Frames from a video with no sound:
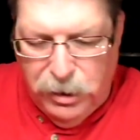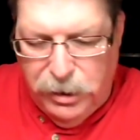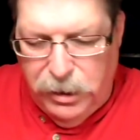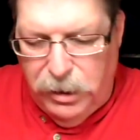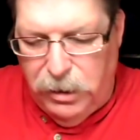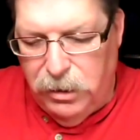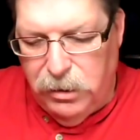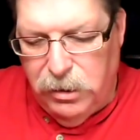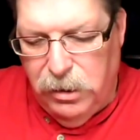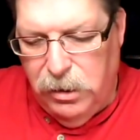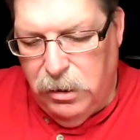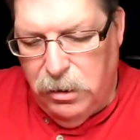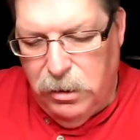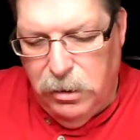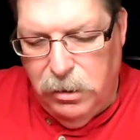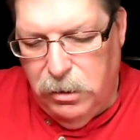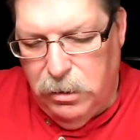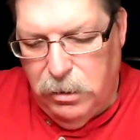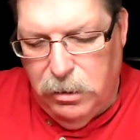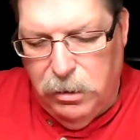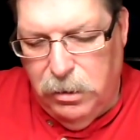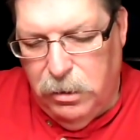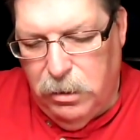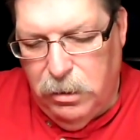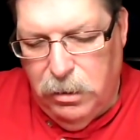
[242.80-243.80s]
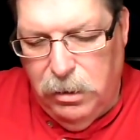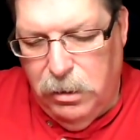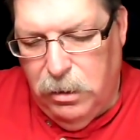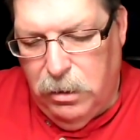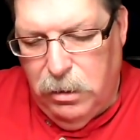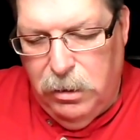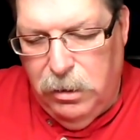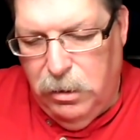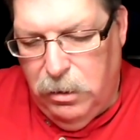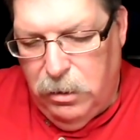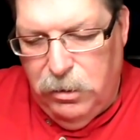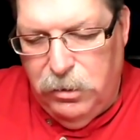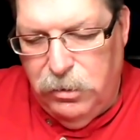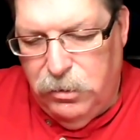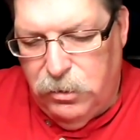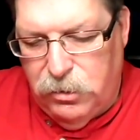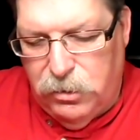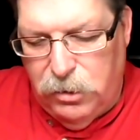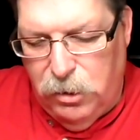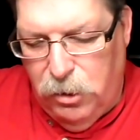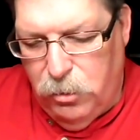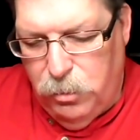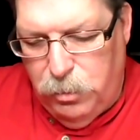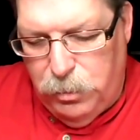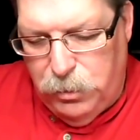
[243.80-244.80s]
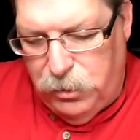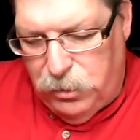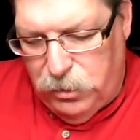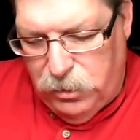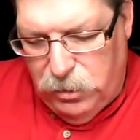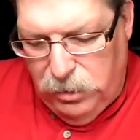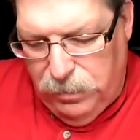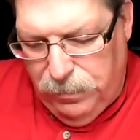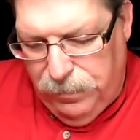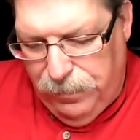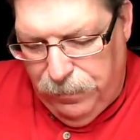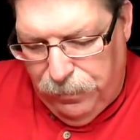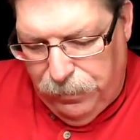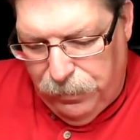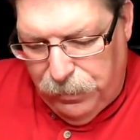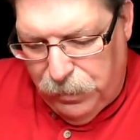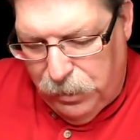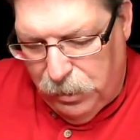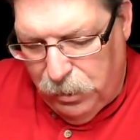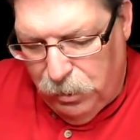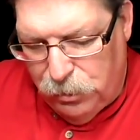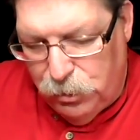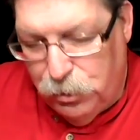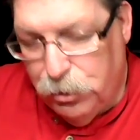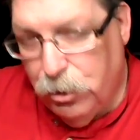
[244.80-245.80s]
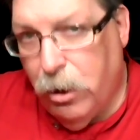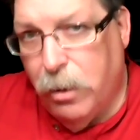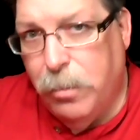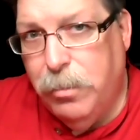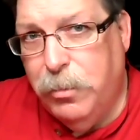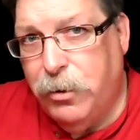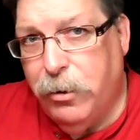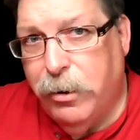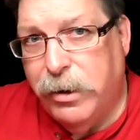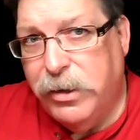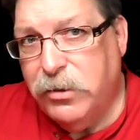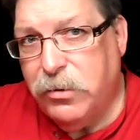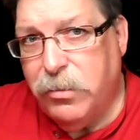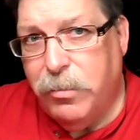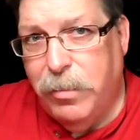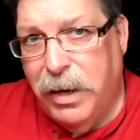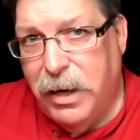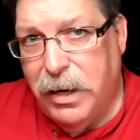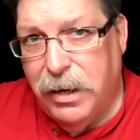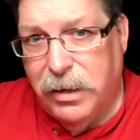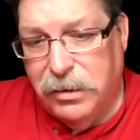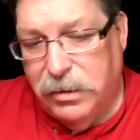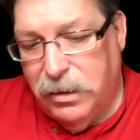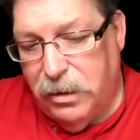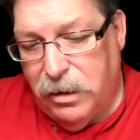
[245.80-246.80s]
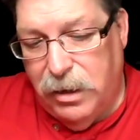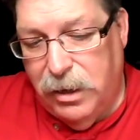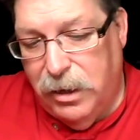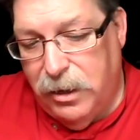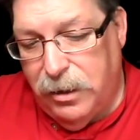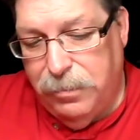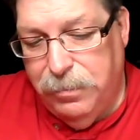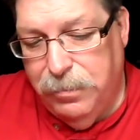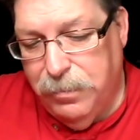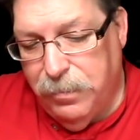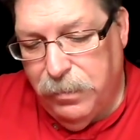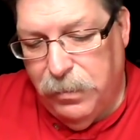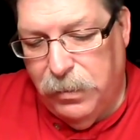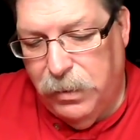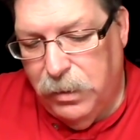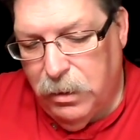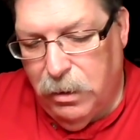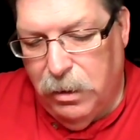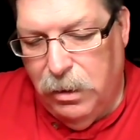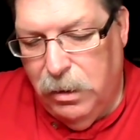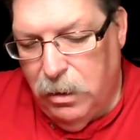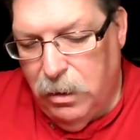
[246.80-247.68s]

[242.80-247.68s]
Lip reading: Sterling Soap's Sharp Dressed Man today,